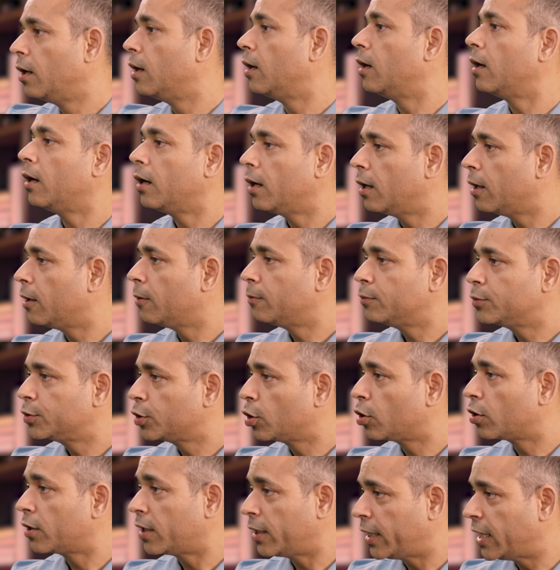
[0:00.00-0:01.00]

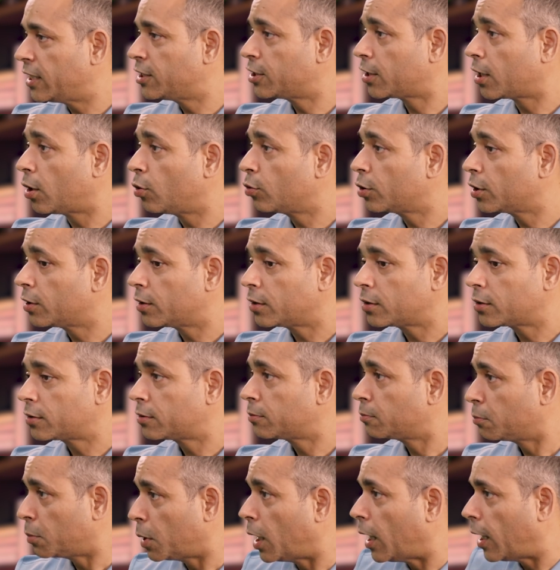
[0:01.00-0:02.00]
your edge routers
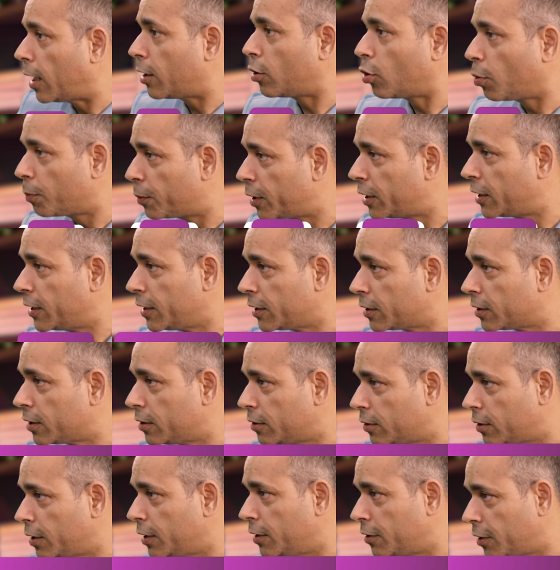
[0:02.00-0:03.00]
are operating
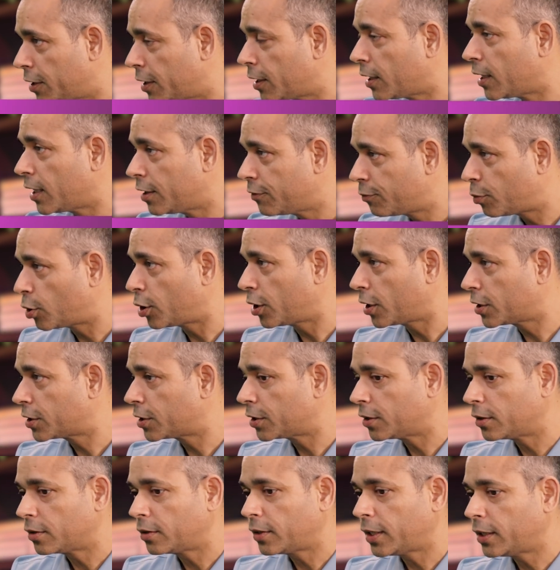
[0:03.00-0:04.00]
in real life
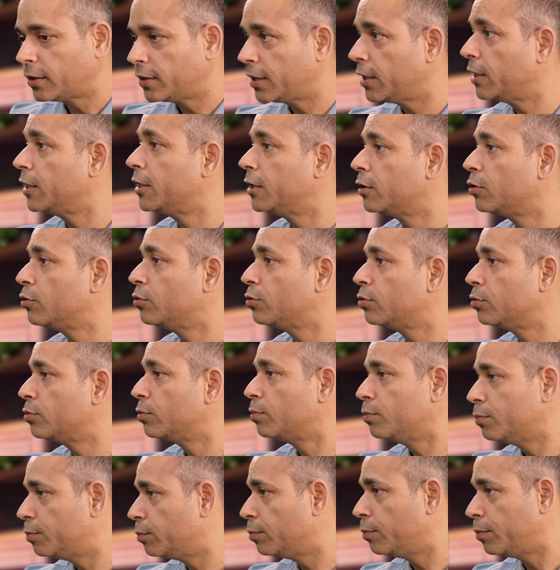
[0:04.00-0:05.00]
production, and they need to
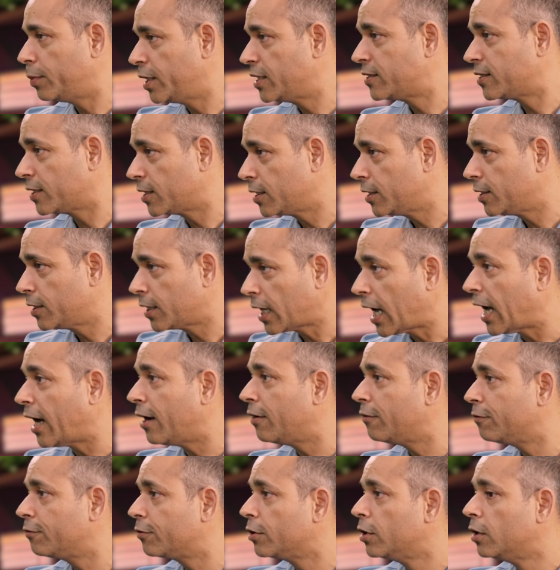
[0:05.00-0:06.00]
basically
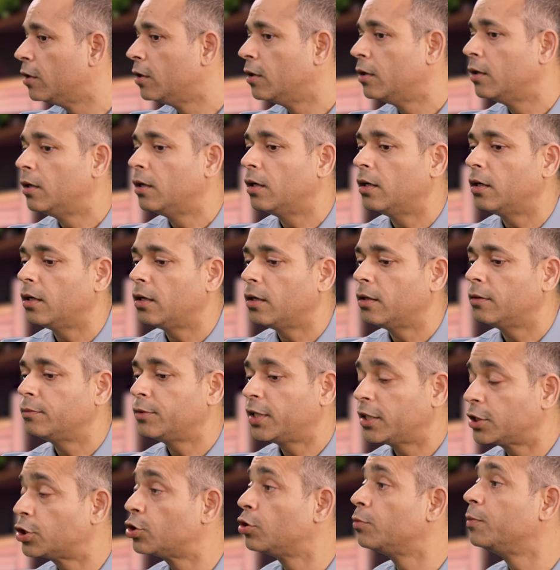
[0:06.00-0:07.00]
have,
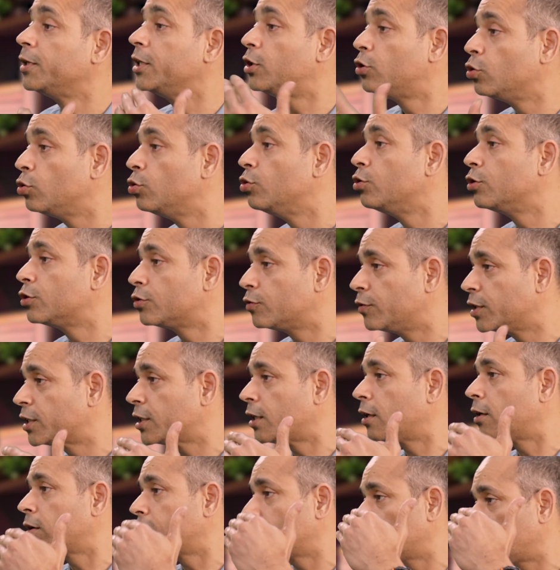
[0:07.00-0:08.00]
there should be tools which
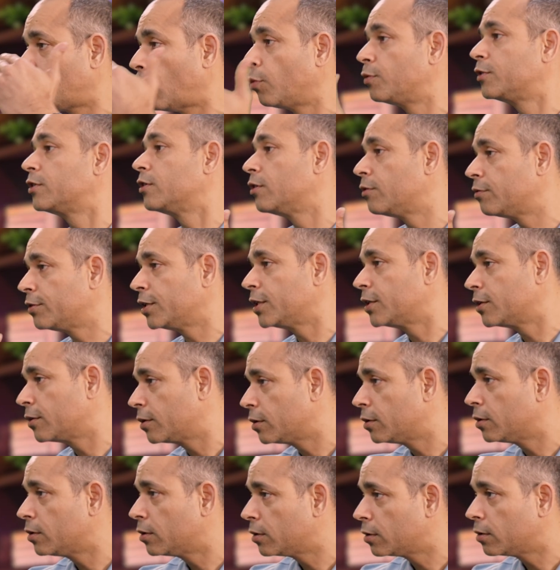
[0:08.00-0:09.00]
are observing
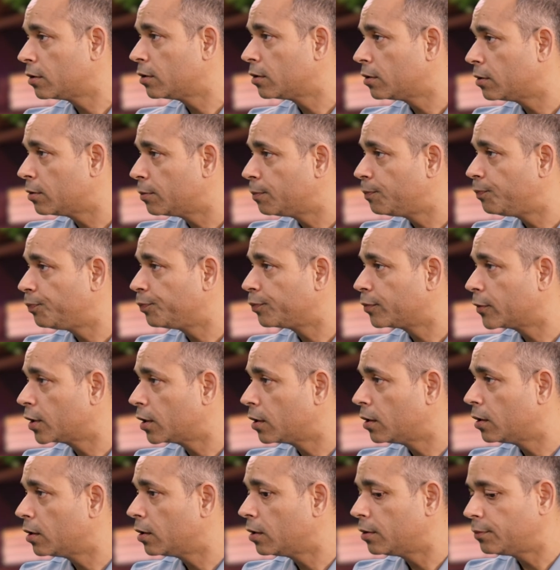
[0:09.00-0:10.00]
the
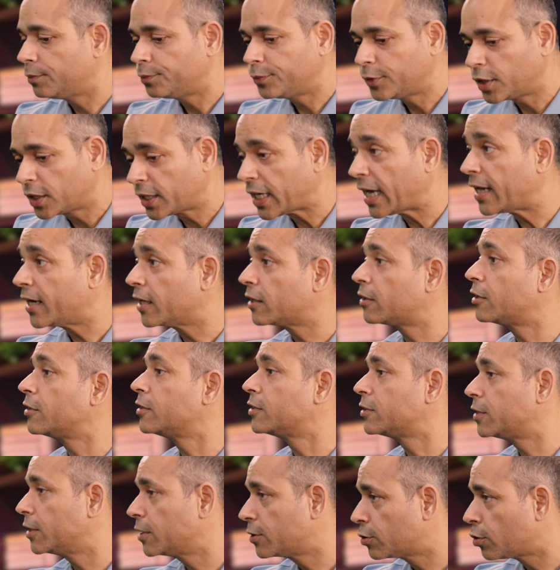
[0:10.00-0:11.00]

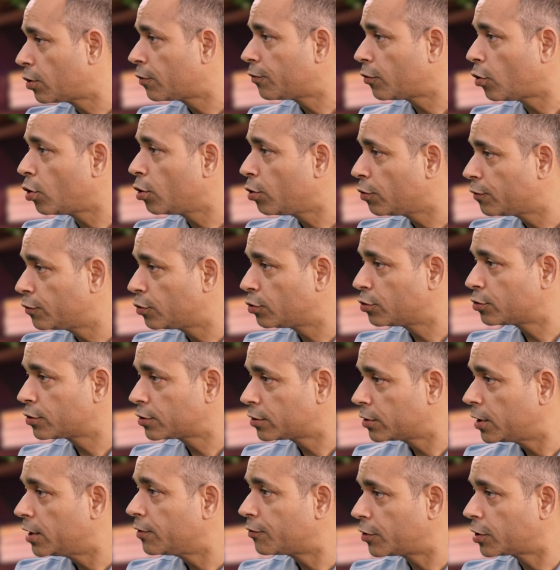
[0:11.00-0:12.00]
characteristics of all of
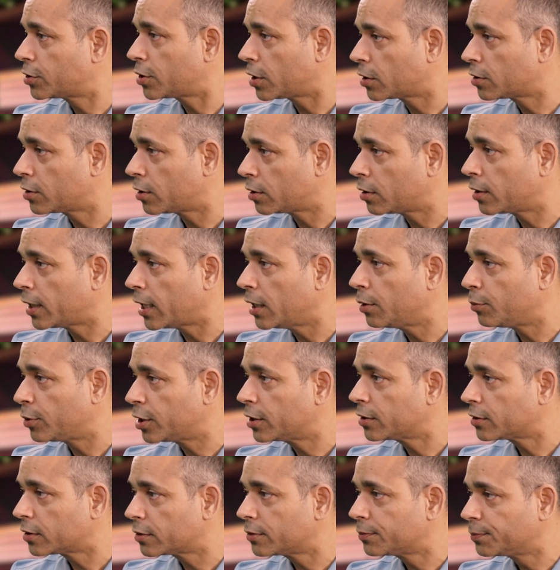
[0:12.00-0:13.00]
those infrastructure
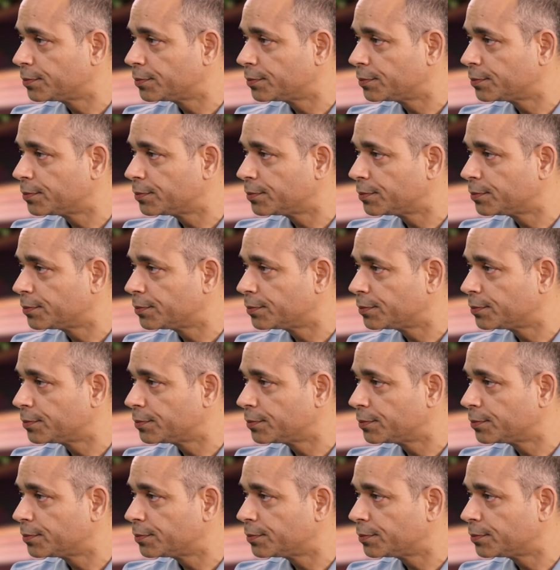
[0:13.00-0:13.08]
elements.